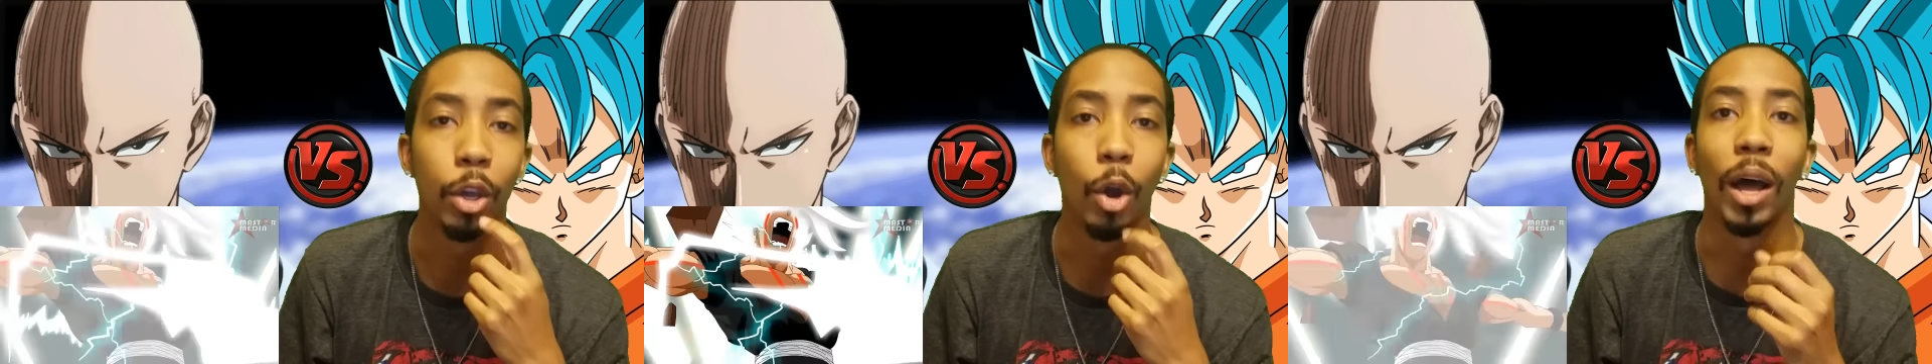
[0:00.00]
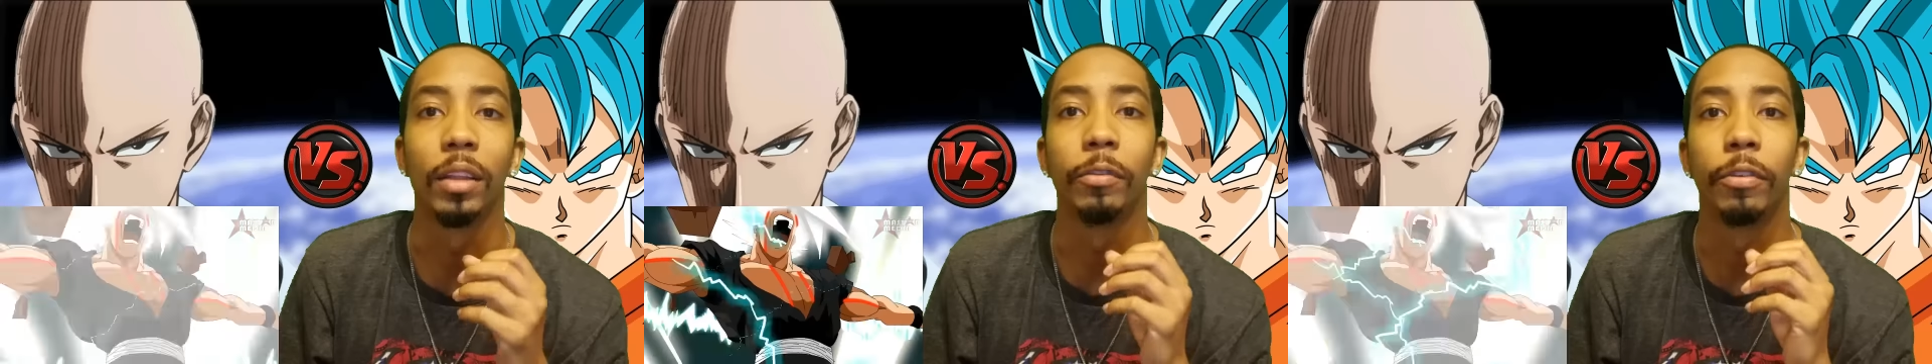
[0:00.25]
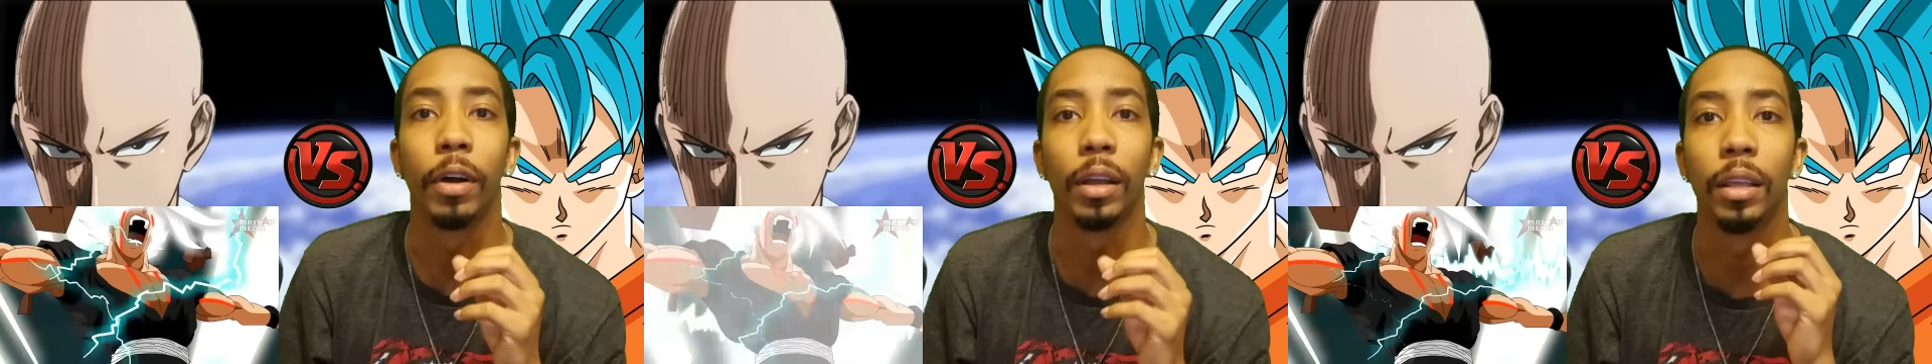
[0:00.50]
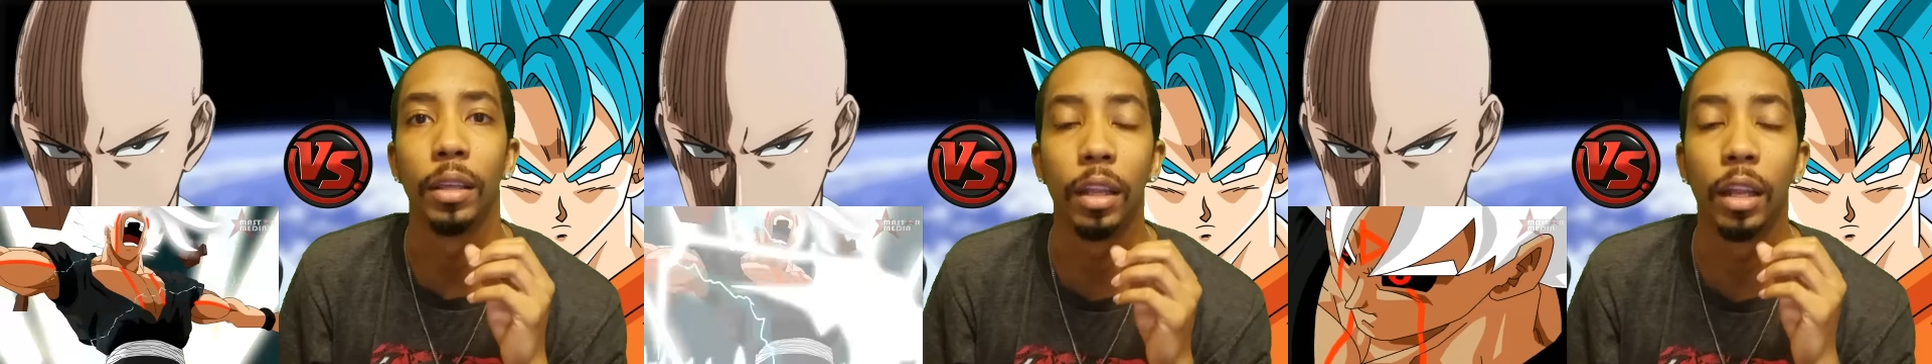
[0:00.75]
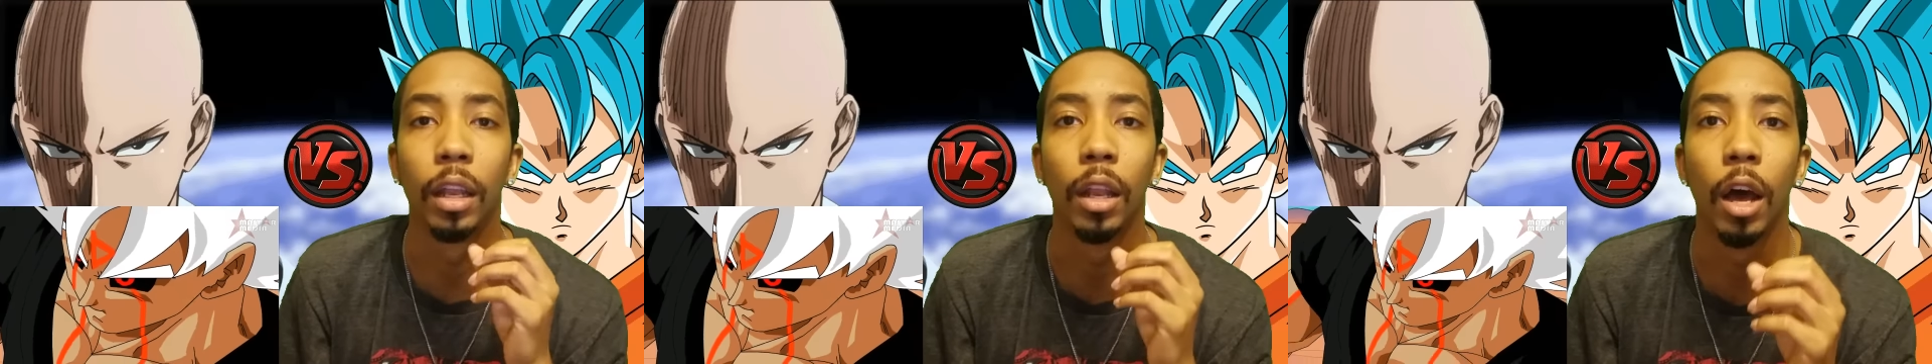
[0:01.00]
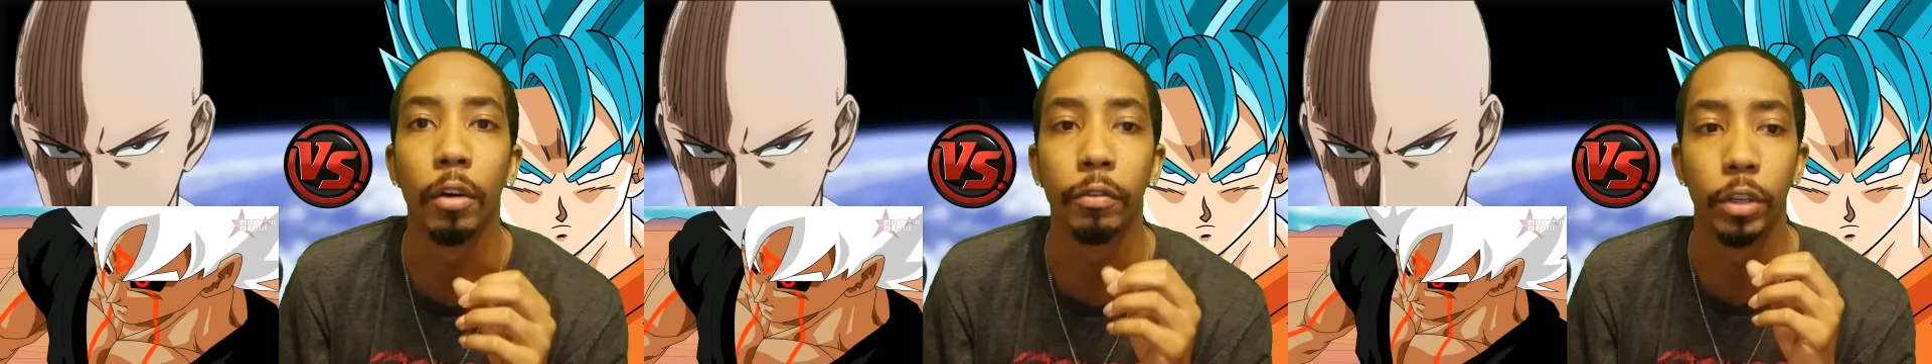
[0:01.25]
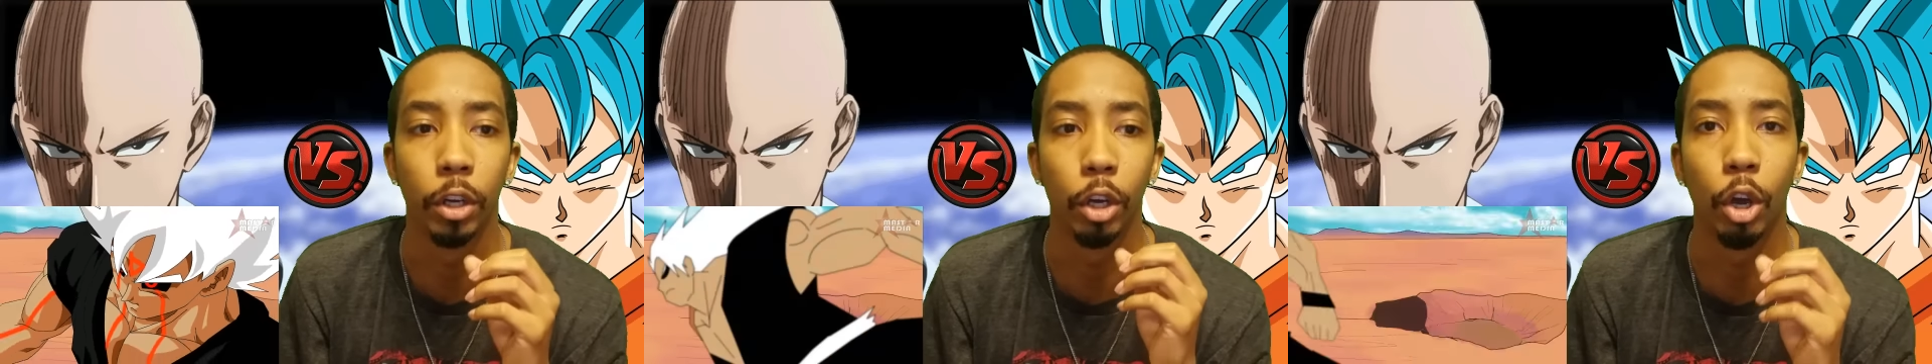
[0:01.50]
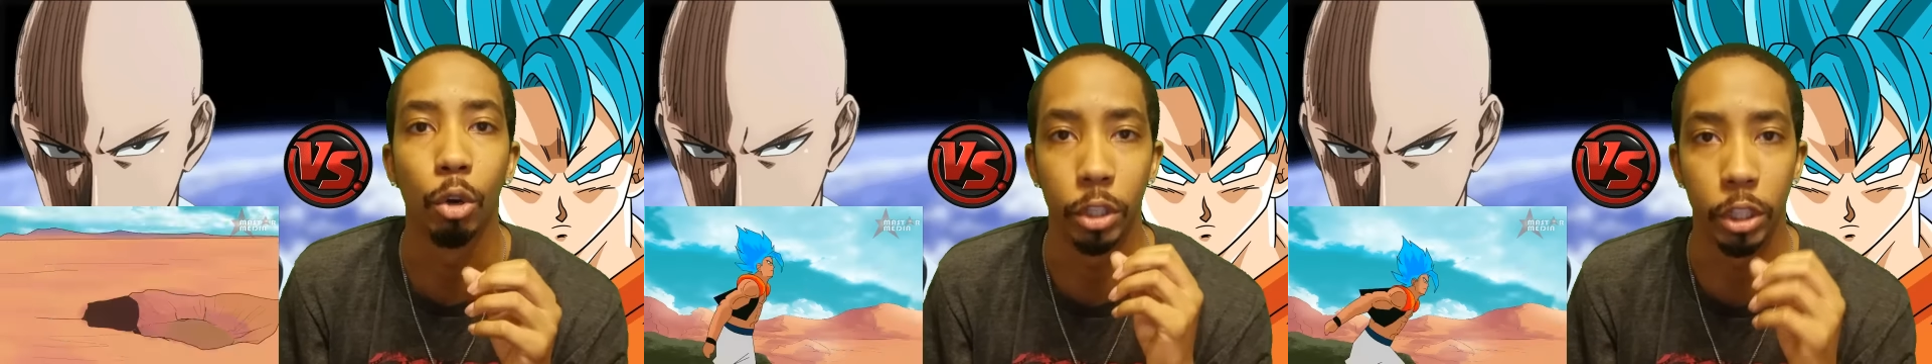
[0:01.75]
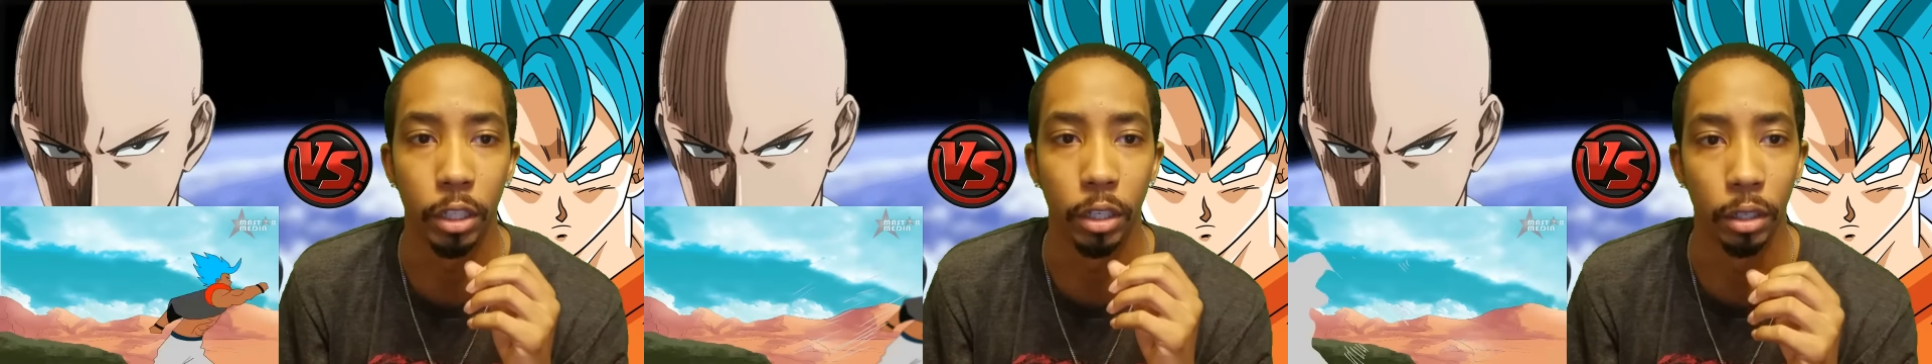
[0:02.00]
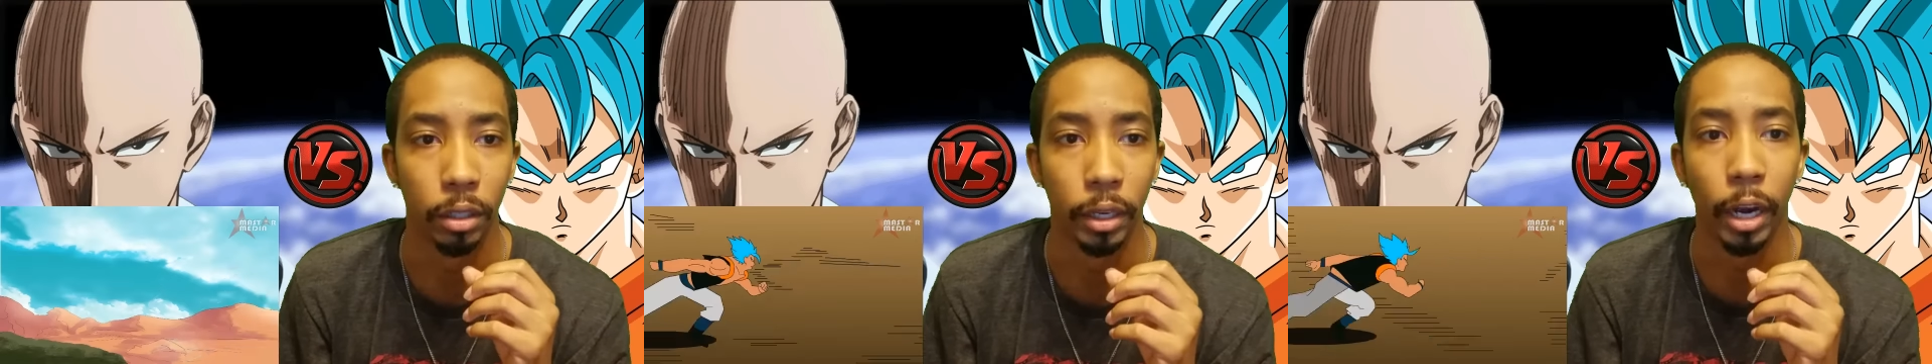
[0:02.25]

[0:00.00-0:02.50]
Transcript: Yo, I fucking love Gogeta,